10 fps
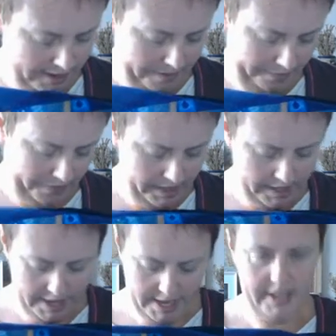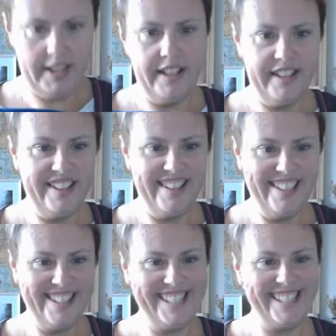uh, this purple
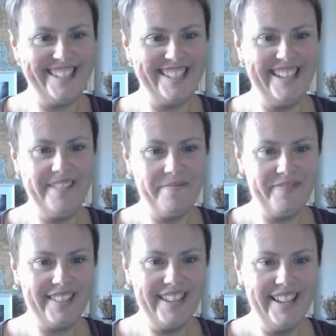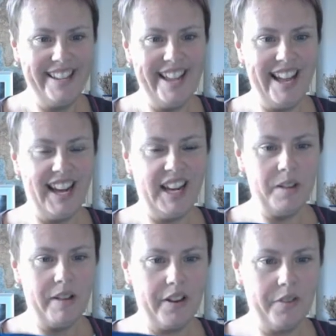spine of the book that you might
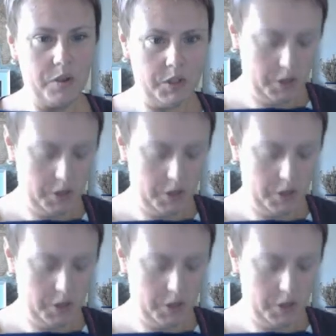see.